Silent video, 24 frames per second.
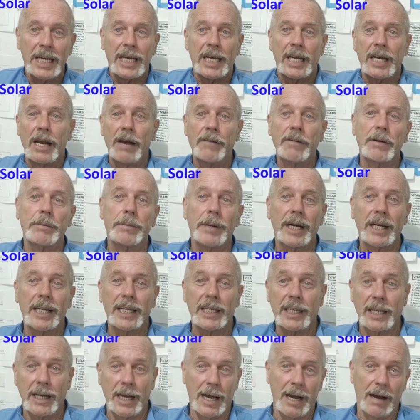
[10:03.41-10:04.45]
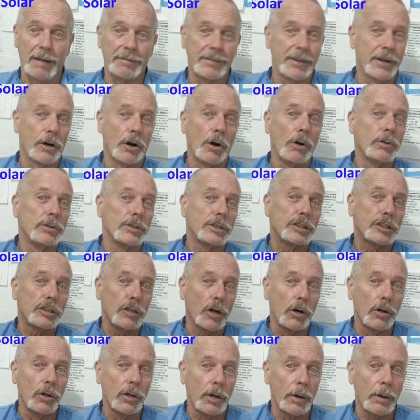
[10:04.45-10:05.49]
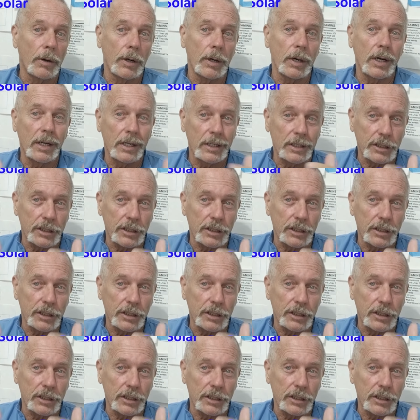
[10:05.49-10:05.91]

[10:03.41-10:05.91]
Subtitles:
and everybody could have their own solar